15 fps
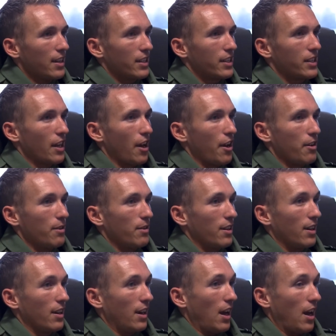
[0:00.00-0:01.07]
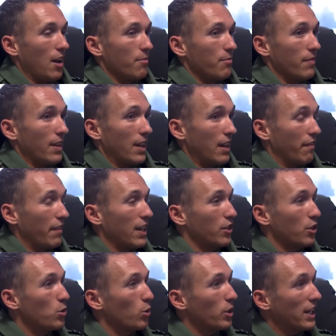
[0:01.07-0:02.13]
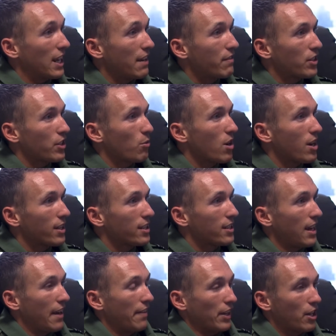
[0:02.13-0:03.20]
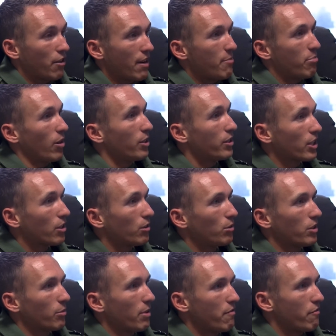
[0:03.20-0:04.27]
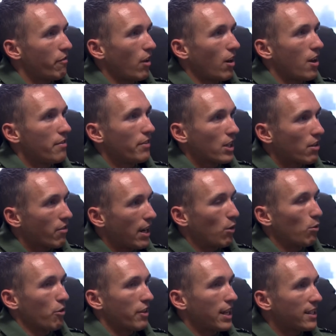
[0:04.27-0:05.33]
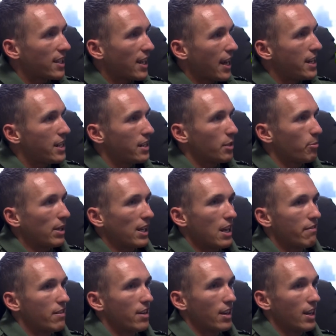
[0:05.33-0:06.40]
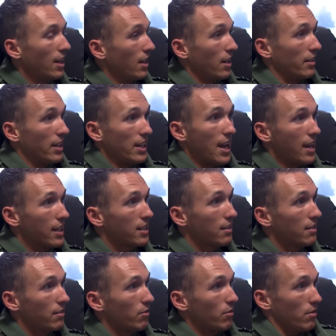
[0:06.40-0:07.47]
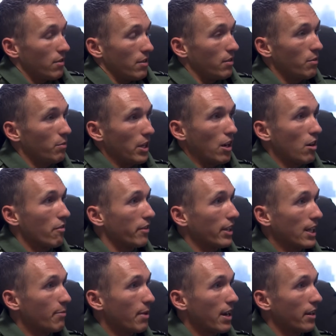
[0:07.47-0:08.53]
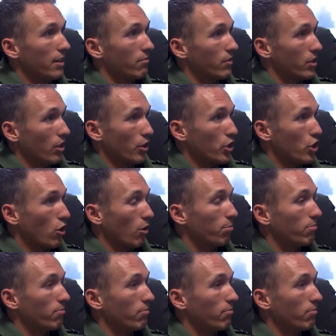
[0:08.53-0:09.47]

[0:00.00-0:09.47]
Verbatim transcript: So, if that's an order given to us and the correct protocols are being followed, the correct authentications be given, then yes, we can't think about it. It's our job.